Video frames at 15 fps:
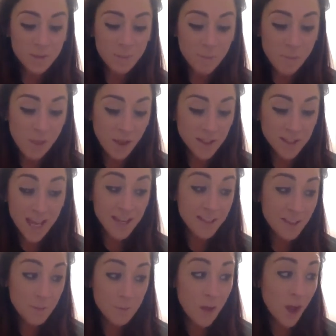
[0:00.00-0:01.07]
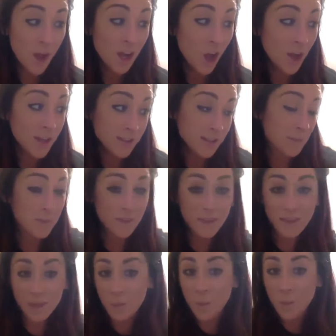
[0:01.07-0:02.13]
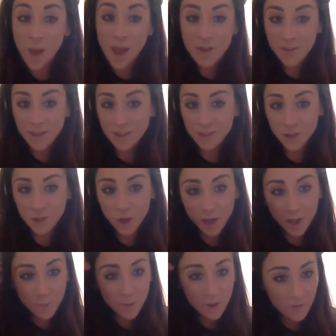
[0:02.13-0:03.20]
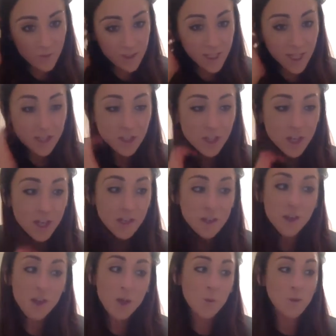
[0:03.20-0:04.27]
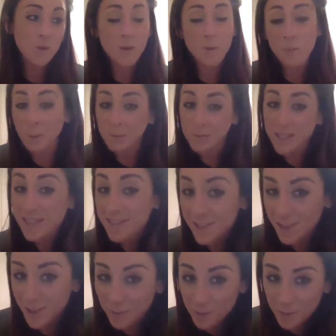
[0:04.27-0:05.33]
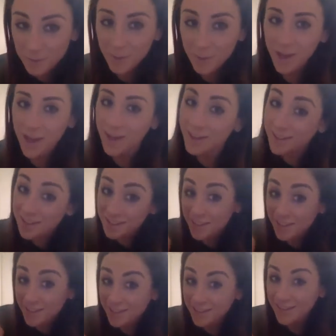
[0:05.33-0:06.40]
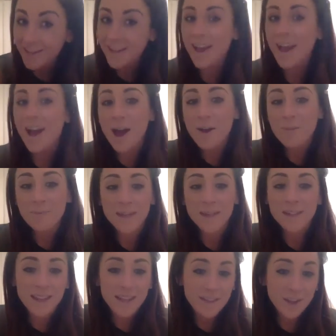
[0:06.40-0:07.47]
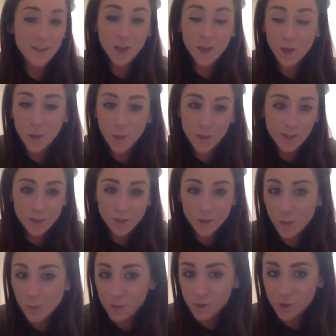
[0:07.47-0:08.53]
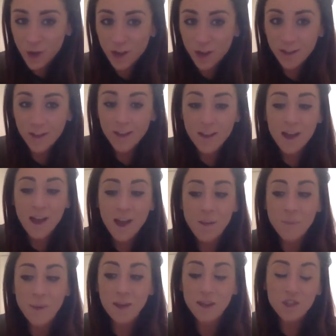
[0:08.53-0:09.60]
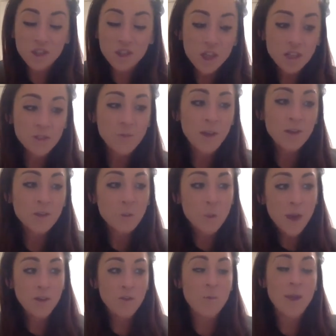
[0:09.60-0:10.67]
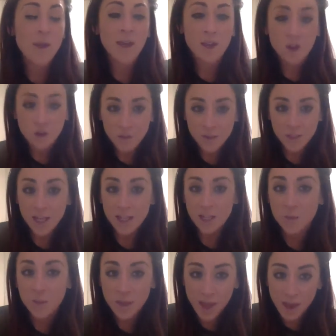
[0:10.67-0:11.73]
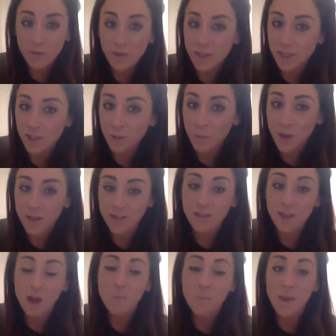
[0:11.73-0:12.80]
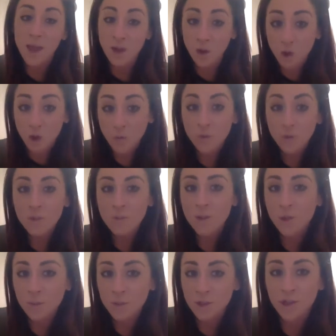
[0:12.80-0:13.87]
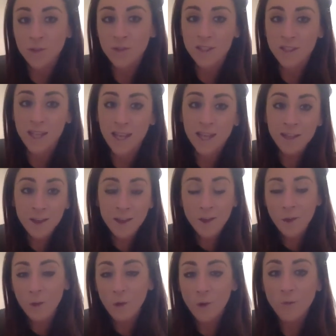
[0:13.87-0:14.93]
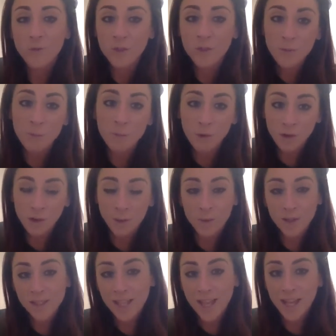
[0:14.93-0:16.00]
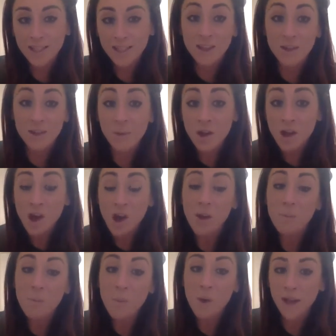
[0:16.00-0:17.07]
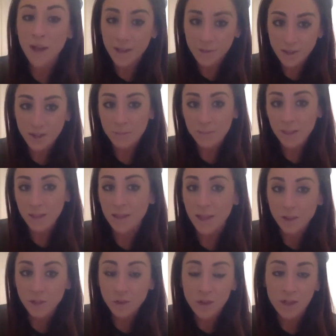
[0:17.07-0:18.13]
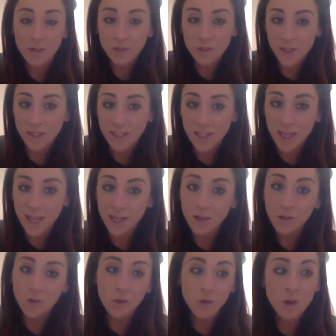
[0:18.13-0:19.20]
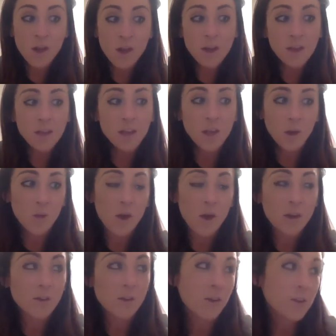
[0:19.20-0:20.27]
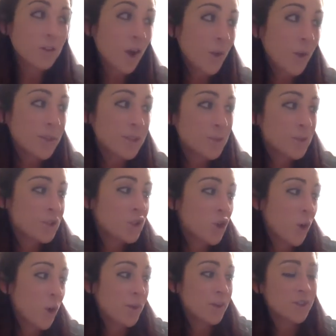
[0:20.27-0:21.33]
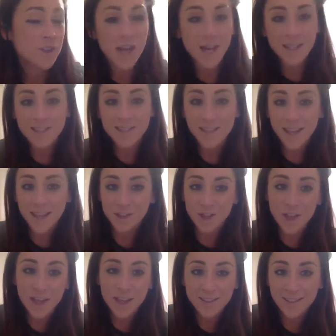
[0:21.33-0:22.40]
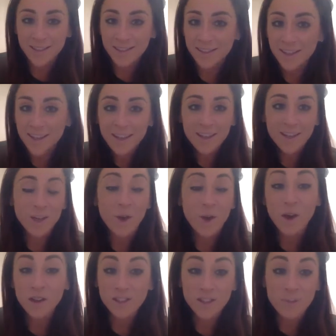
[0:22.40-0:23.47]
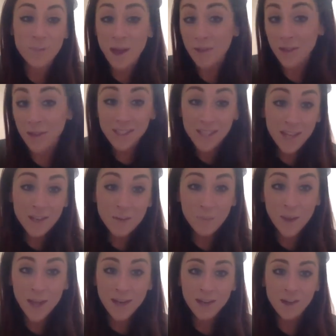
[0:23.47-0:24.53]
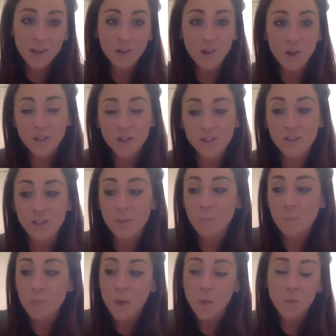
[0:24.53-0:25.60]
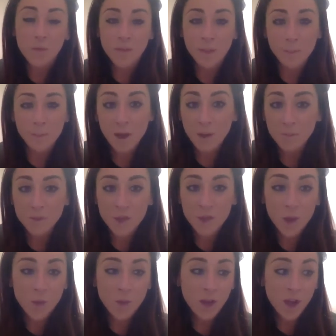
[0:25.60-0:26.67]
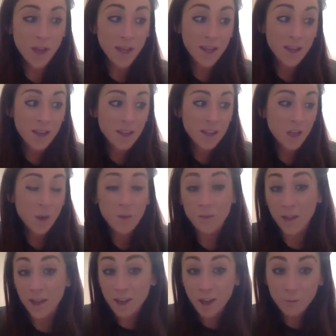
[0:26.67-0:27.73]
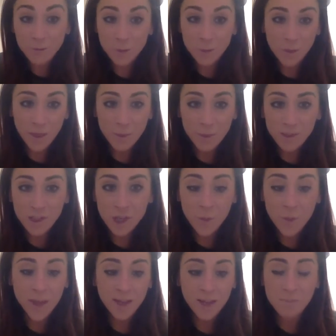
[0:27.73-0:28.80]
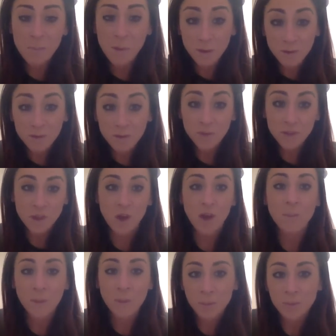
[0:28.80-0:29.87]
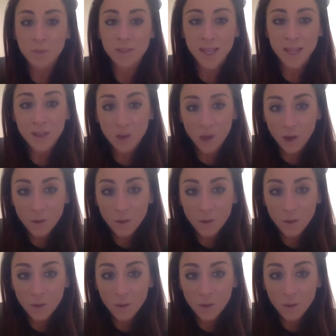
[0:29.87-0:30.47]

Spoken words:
like telling them that I liked something that they were wearing to strike up a conversation, whether I bumped into someone by accident in the queue in Superdrug, and I just found a way of making conversation with every single person that I met and offered them the opportunity or offered them the product by saying to them, I might have something that you're interested in. Or, you know, I'd go into a shop and chat to the cashiers and, you know, ask them how their day had been, and I'd ask them what they'd been up to and, like, you know, if they loved what they were doing. And most of the time people would say no,